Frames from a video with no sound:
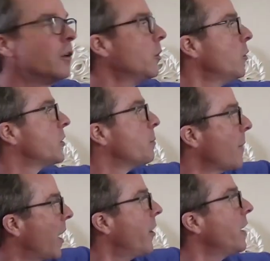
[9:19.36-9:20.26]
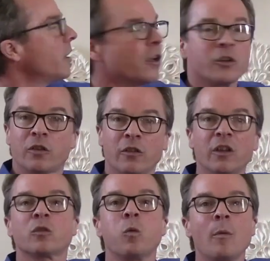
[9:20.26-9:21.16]
who is married to
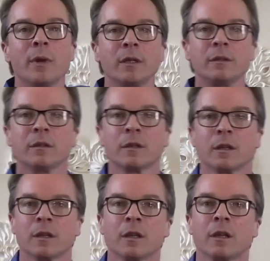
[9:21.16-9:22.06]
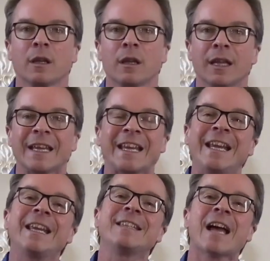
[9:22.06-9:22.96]
this woman,
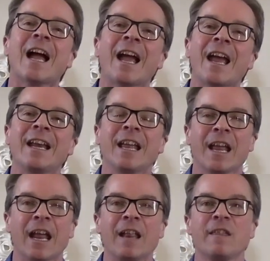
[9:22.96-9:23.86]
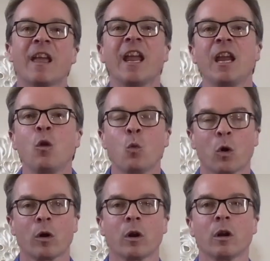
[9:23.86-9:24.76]
he died and they
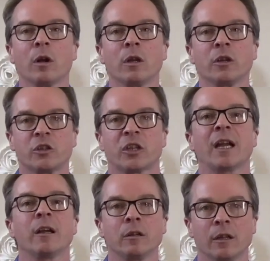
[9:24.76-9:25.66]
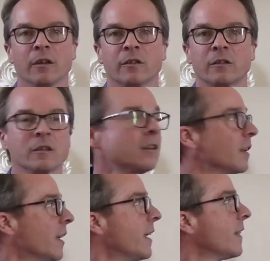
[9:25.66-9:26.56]
were childless.
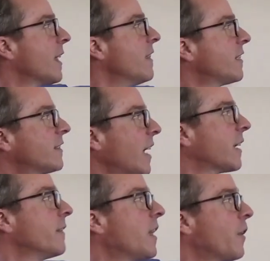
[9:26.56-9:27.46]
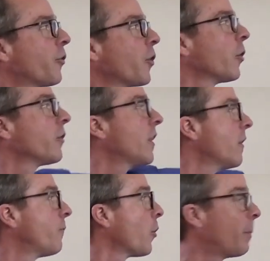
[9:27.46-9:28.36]
Then the second, then the third, then
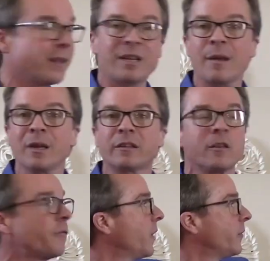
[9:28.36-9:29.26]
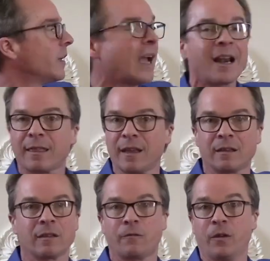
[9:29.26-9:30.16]
the fourth. By the time you get to the fifth, you got to think
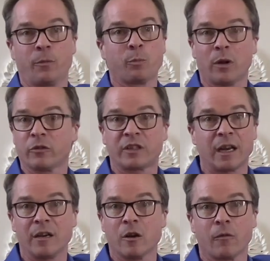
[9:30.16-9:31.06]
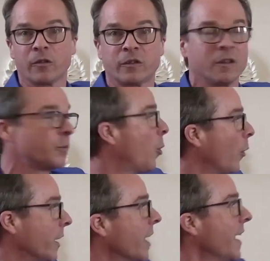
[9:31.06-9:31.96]
that the fifth brother's getting nervous at this
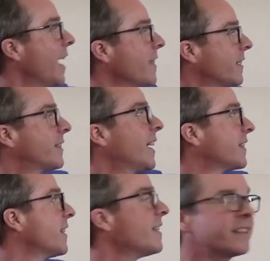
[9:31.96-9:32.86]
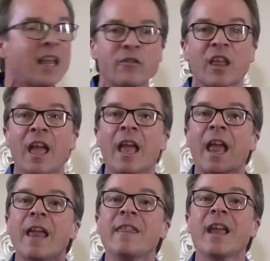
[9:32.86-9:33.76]
point. And the sixth and the seventh.
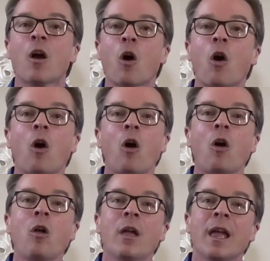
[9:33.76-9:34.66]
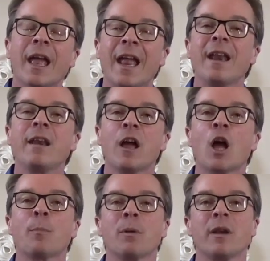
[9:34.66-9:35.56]
And they all end
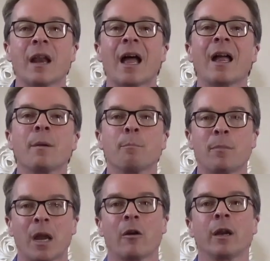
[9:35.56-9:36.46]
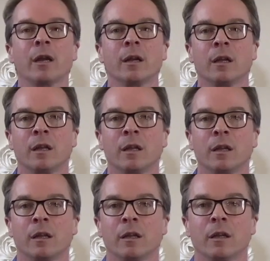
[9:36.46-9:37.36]
up not bearing
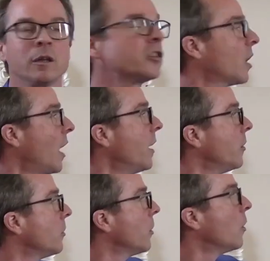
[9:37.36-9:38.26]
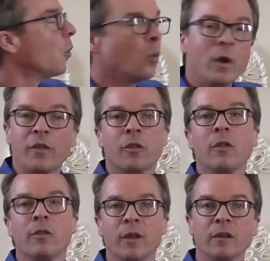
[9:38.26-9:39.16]
a child with
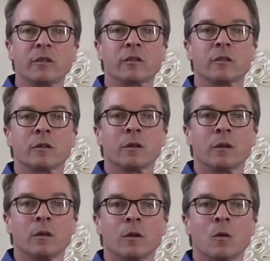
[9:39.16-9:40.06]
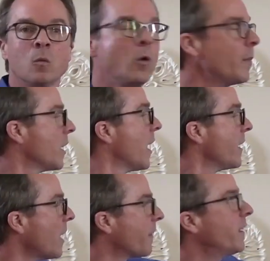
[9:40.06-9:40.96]
this woman.
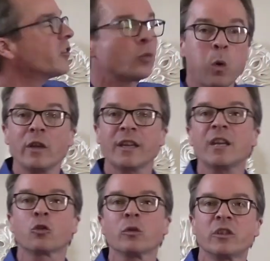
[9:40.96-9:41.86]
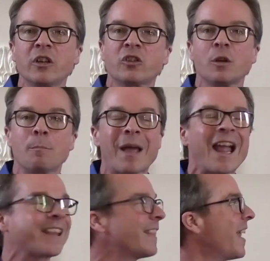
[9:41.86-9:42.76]
Now, this was a tradition
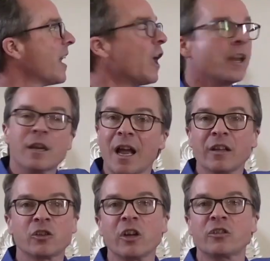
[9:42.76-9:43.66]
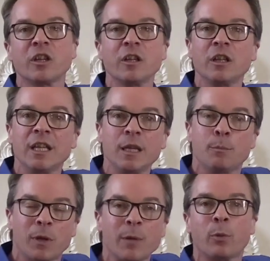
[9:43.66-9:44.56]
back then, not just in the
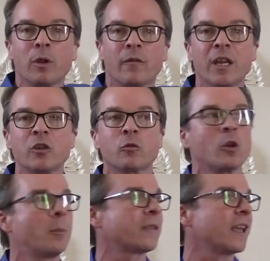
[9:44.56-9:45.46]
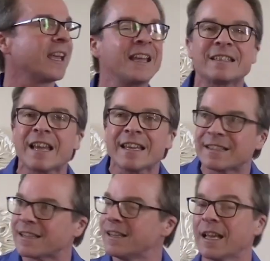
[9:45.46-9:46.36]
people of Israel, but the
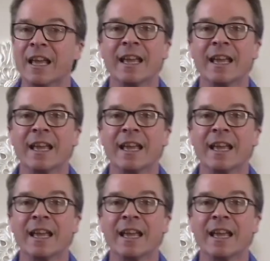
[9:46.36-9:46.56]
Hittites and the